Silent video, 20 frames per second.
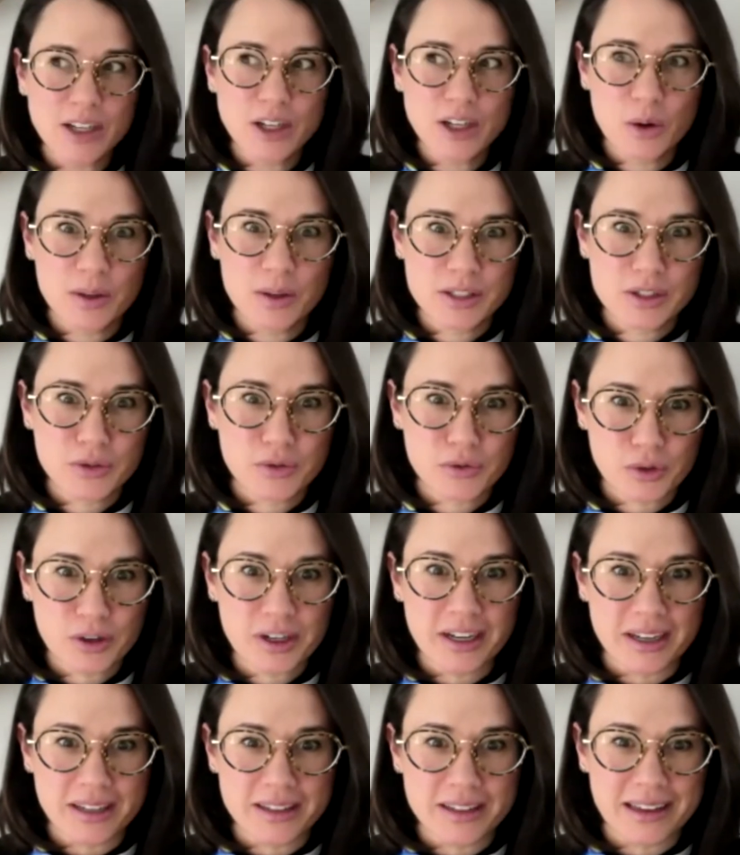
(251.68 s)
no, it's
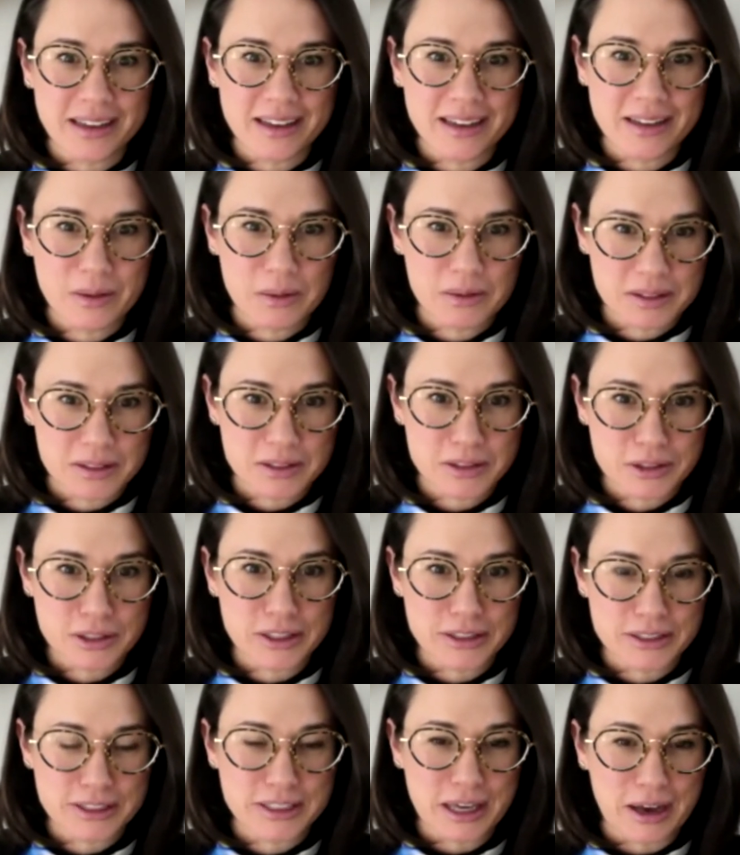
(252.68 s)
free. Like, this is
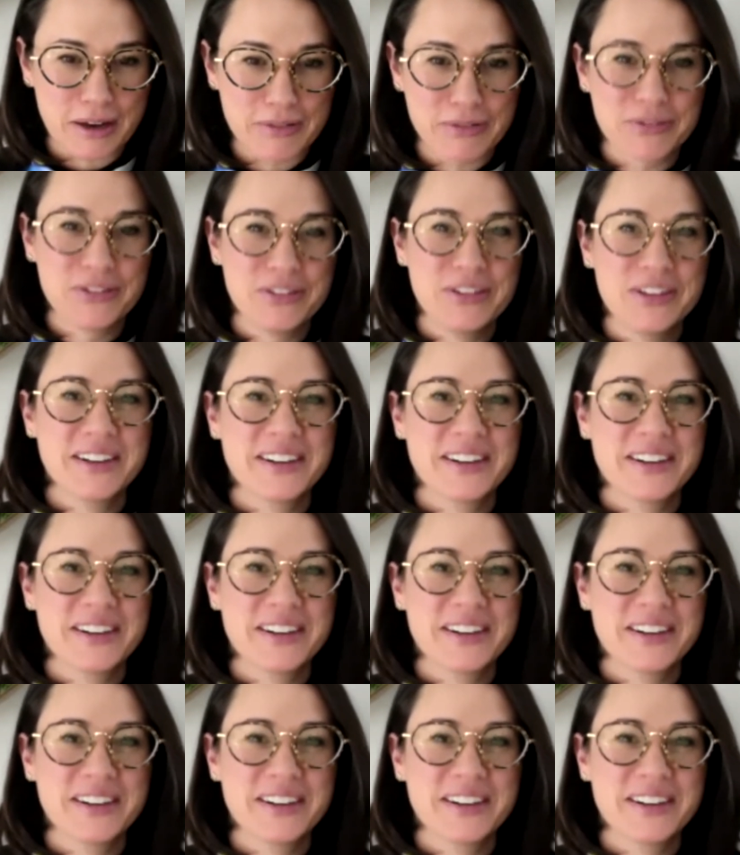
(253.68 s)
good stuff.